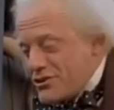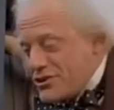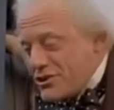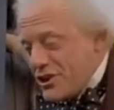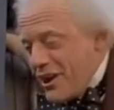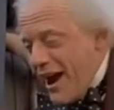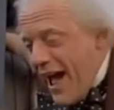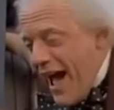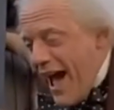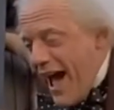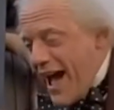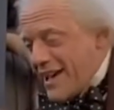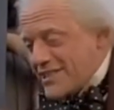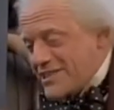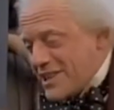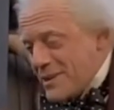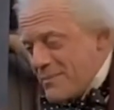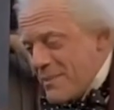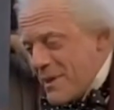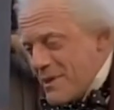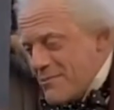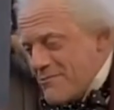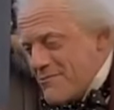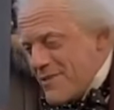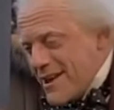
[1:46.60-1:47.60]
hasn't been
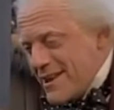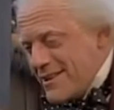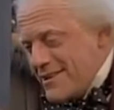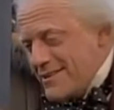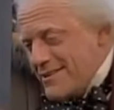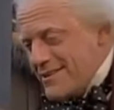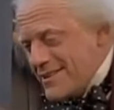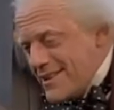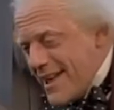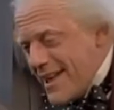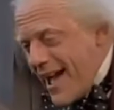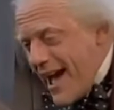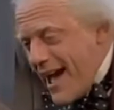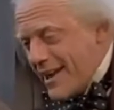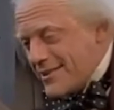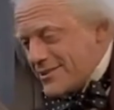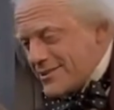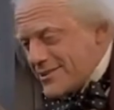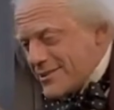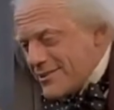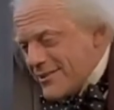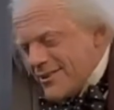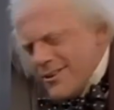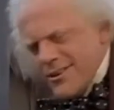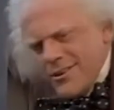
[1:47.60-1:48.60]
written yet!
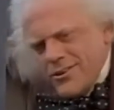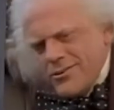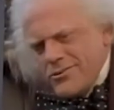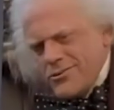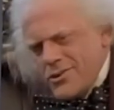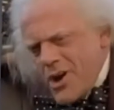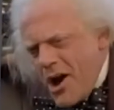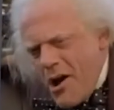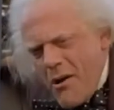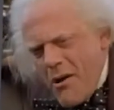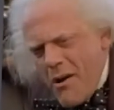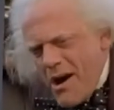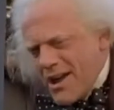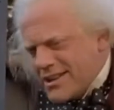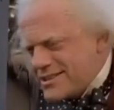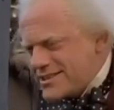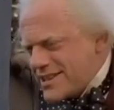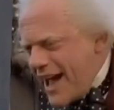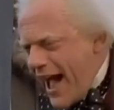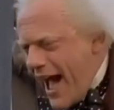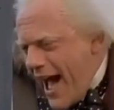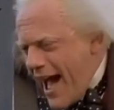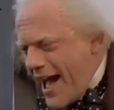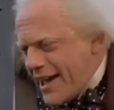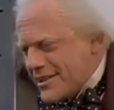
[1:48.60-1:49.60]
No one's
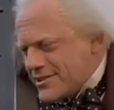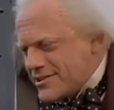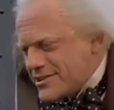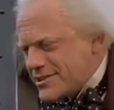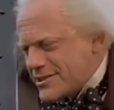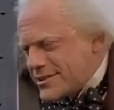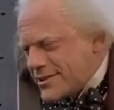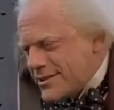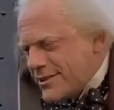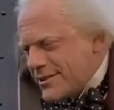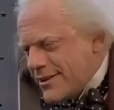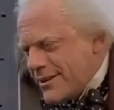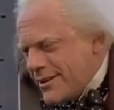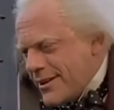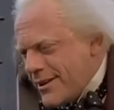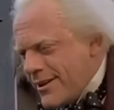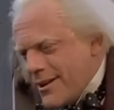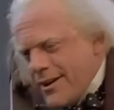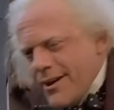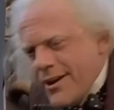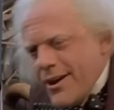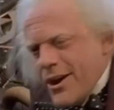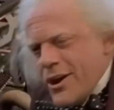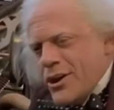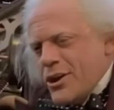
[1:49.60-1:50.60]
has!
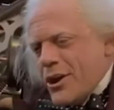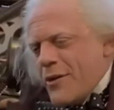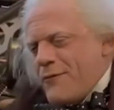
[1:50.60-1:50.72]
Your